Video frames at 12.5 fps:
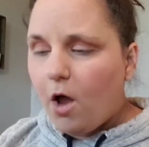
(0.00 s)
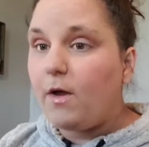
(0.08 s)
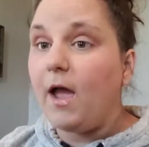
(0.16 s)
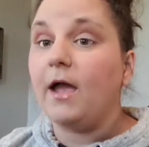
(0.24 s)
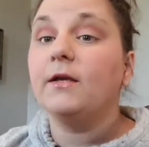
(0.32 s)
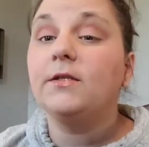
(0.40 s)

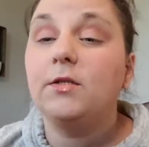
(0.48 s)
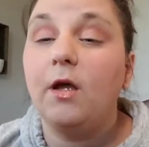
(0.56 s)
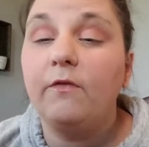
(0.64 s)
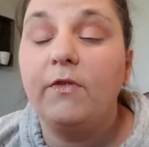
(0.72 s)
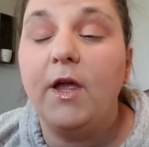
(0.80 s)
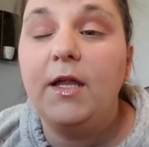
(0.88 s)
Okay,
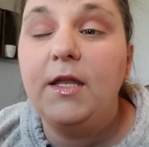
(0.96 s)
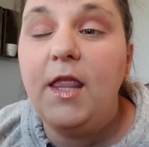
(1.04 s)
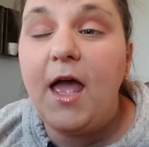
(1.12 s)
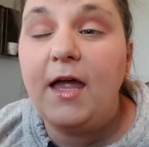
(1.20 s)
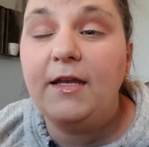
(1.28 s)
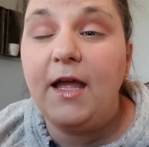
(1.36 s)
so I've laid
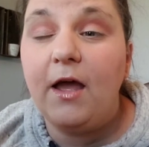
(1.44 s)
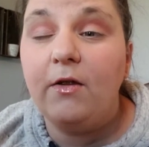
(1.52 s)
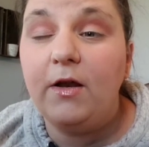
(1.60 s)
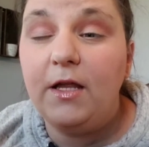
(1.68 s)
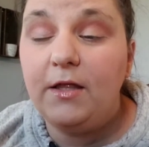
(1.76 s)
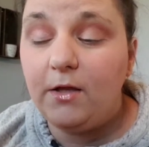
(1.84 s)
that
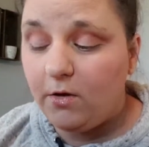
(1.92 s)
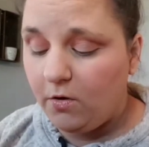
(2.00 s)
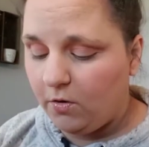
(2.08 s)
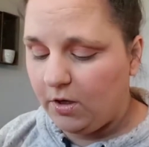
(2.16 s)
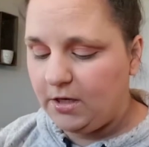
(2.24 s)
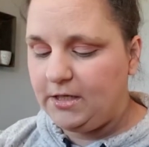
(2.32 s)
down in the
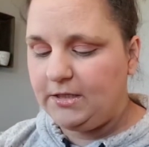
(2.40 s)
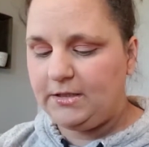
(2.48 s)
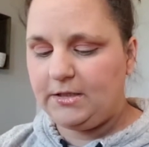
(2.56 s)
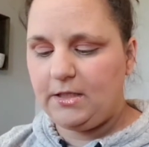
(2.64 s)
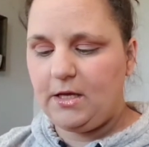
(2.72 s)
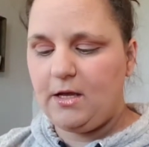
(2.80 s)

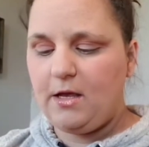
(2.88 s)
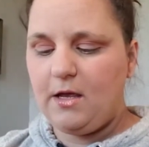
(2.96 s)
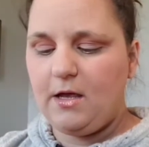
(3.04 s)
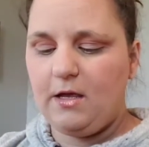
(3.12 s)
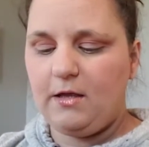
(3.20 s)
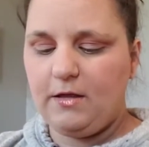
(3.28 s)
crease.
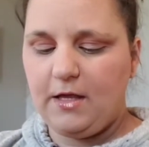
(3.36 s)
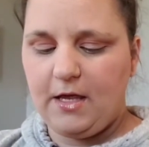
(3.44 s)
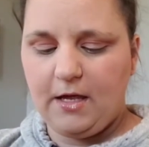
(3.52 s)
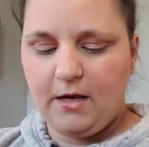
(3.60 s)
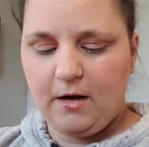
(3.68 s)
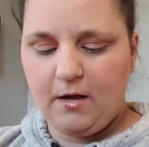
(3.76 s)

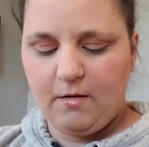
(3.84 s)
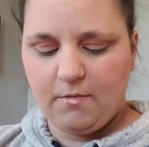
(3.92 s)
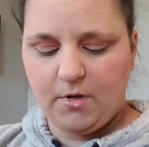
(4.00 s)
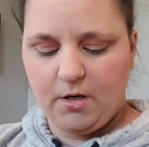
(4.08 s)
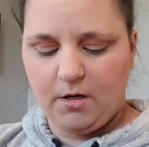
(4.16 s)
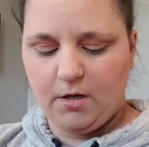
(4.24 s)
Then
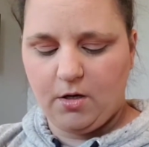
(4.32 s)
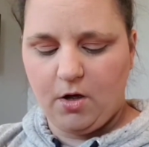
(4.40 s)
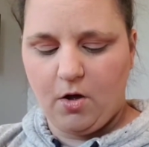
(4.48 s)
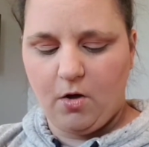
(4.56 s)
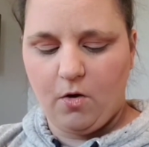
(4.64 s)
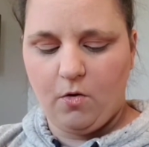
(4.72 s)
I'm going to
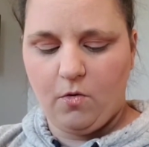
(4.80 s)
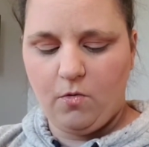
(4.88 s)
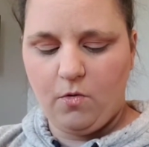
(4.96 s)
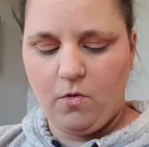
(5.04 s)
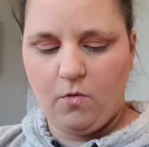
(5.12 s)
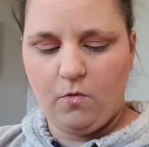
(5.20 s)

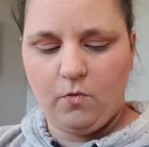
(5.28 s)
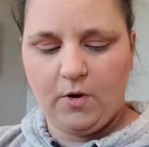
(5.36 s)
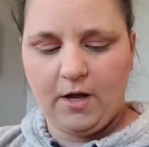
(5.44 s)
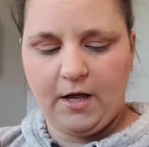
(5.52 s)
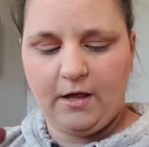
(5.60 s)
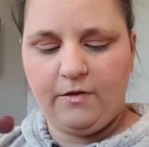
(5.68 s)
go
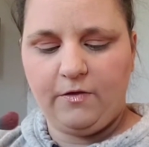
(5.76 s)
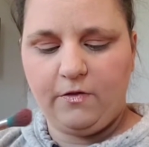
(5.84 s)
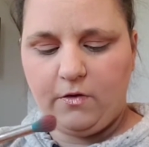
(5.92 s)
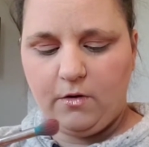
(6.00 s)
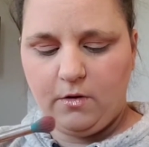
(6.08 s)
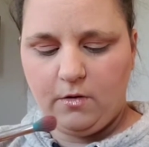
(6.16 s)

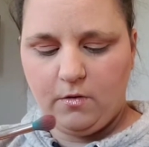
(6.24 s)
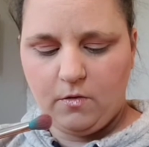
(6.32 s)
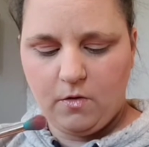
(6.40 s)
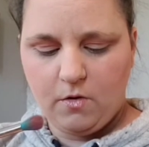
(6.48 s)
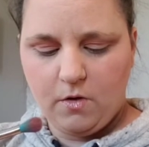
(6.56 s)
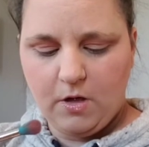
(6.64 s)
with
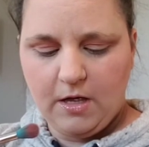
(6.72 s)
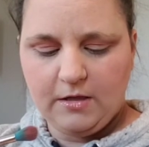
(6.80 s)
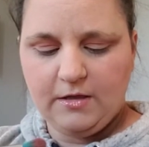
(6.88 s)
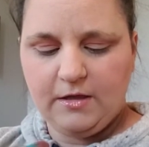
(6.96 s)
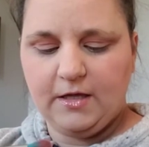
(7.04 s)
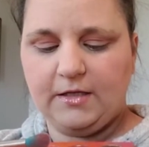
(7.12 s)

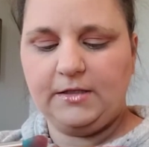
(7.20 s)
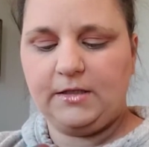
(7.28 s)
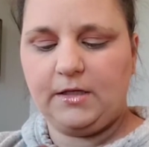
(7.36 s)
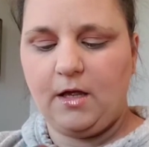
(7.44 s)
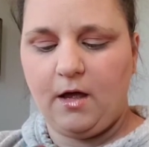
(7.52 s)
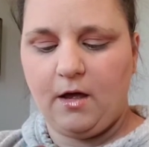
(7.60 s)

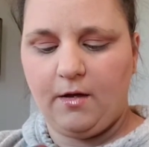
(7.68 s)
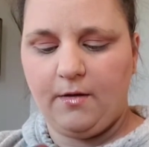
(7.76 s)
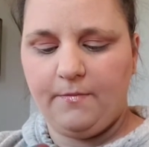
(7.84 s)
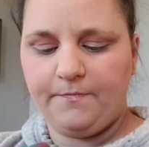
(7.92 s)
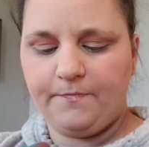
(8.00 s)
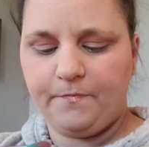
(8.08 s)
this
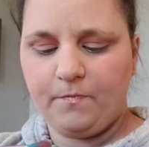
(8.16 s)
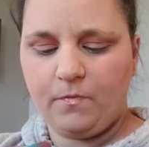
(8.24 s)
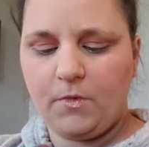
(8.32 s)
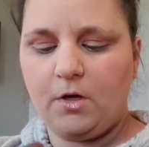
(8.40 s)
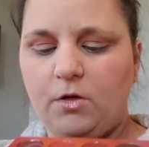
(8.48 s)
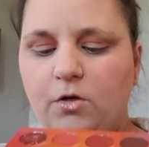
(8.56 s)

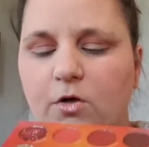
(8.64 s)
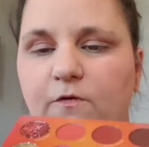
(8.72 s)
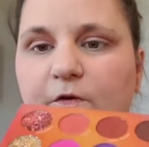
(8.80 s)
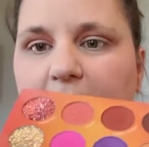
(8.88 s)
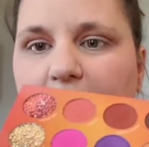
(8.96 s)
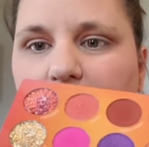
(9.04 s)

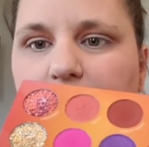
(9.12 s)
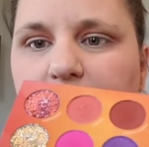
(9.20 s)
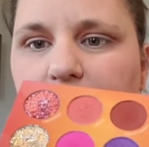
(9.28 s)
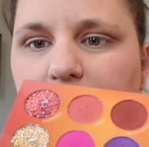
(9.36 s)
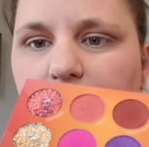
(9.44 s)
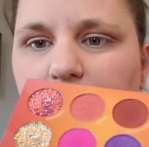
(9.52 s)
Good
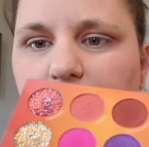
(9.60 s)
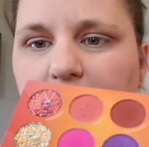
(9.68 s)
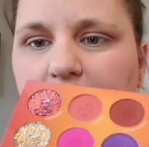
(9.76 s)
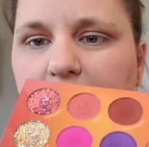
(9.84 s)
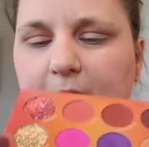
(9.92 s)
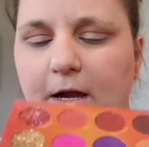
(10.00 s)
Vibes
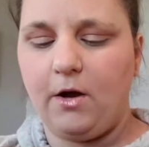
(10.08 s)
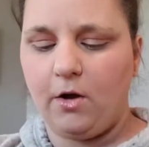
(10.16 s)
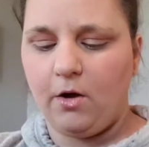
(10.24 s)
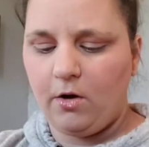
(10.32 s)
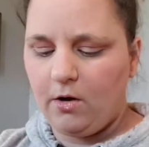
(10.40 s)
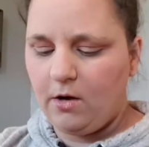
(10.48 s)
right
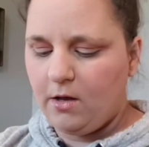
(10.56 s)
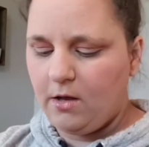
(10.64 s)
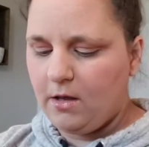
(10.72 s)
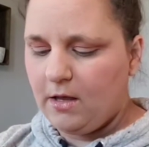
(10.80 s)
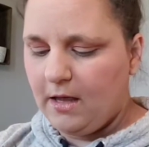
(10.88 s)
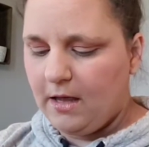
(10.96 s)
here
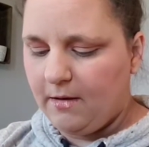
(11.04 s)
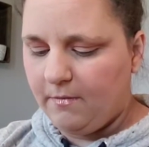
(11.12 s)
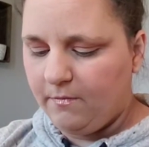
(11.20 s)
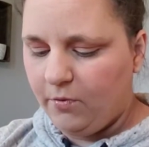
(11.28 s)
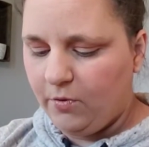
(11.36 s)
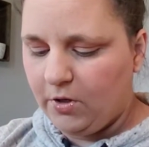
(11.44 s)

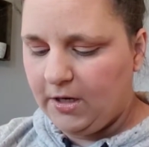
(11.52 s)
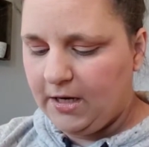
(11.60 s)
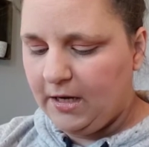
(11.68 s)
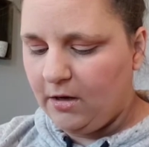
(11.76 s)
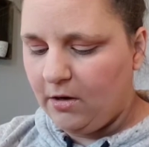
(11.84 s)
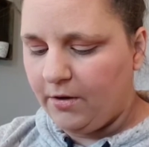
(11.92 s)
and put
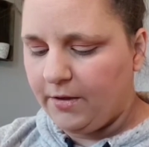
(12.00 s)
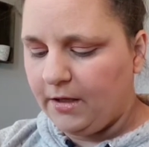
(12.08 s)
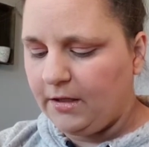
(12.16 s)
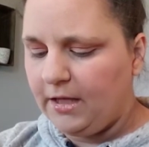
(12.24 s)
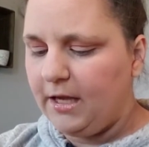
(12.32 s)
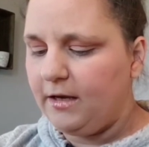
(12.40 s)
it on
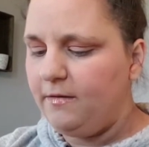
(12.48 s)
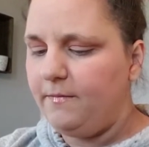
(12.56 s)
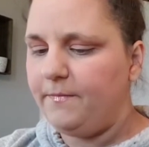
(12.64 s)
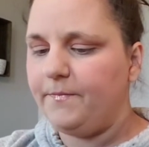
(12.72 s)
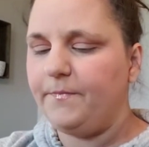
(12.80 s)
the lid.